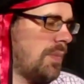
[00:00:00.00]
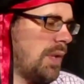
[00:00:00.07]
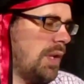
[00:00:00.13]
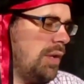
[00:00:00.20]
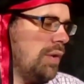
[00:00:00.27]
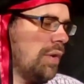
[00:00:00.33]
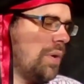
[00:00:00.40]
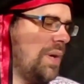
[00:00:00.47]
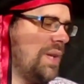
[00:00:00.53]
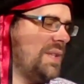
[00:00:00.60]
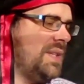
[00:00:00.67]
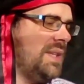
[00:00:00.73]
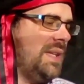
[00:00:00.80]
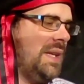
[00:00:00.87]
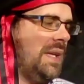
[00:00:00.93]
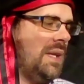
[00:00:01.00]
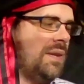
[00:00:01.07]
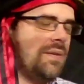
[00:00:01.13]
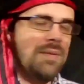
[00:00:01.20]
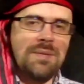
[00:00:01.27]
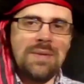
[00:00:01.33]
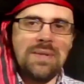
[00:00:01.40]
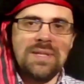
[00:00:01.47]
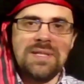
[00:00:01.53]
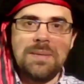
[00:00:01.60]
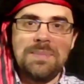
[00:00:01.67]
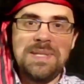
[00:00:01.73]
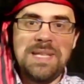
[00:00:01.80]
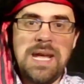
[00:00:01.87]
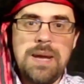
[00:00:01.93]
You're going to need
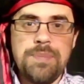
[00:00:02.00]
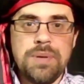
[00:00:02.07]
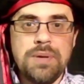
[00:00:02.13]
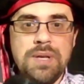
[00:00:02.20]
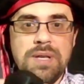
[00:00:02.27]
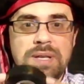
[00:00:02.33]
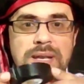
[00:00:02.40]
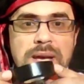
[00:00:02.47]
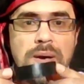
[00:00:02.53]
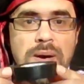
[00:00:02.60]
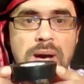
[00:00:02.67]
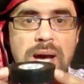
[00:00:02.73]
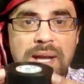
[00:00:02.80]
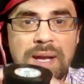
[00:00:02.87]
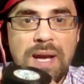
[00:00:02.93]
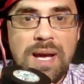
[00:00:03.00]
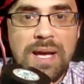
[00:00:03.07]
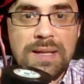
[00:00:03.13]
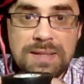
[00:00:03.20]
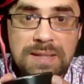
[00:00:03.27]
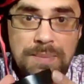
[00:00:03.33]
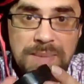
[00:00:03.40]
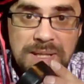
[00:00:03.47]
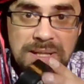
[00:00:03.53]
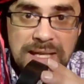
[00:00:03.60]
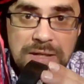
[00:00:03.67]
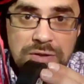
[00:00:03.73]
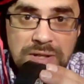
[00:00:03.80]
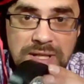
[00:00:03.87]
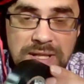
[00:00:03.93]
some tape. Now, I got some
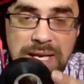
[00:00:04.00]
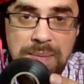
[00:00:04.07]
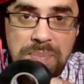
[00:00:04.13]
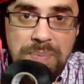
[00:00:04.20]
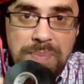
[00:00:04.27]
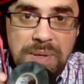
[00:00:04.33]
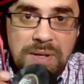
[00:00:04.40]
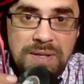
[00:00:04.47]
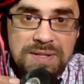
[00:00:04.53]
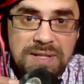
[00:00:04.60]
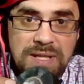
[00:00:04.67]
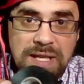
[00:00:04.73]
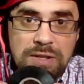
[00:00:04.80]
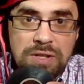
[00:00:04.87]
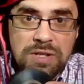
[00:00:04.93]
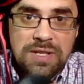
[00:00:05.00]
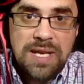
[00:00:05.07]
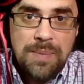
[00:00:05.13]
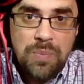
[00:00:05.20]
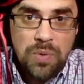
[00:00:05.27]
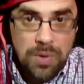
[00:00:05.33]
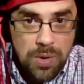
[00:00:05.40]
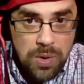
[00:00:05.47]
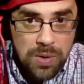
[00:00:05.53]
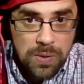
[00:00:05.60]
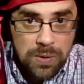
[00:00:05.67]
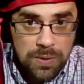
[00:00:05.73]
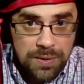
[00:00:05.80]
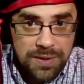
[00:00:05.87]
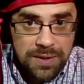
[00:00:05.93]
electric tape because electric tape will
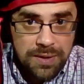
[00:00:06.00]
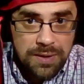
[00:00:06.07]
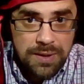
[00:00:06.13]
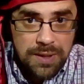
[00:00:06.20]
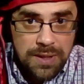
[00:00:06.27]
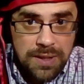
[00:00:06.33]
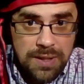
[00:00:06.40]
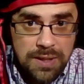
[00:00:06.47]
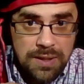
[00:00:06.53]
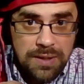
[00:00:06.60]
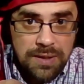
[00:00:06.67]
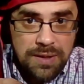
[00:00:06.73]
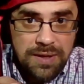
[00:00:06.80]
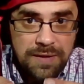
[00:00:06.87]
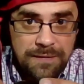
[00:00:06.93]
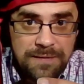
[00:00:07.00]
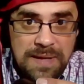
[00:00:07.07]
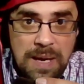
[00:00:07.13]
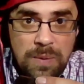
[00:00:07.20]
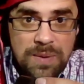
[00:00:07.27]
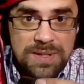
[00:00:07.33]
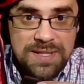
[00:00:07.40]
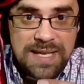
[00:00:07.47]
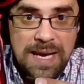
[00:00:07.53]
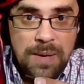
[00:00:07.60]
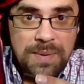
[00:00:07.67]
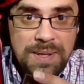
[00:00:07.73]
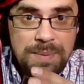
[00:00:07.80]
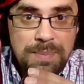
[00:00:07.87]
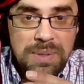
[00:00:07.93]
hold the flowers
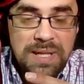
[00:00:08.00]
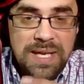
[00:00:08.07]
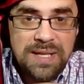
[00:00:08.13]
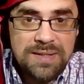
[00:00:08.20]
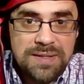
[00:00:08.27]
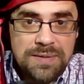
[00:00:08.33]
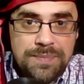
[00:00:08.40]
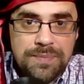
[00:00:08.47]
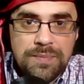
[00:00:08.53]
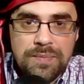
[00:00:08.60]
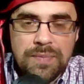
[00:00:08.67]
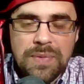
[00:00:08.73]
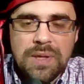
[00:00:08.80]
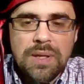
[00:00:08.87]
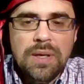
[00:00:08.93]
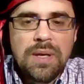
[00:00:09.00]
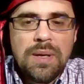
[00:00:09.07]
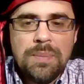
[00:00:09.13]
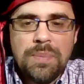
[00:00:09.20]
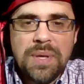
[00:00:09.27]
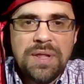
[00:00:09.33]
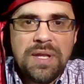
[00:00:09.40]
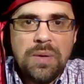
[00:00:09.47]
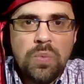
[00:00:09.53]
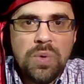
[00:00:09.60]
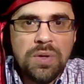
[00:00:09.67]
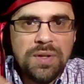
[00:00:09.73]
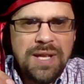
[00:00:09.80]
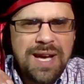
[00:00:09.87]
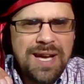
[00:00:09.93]
down in place, but it
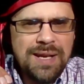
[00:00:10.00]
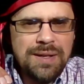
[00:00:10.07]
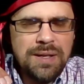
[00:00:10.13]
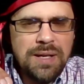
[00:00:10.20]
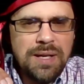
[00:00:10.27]
will not,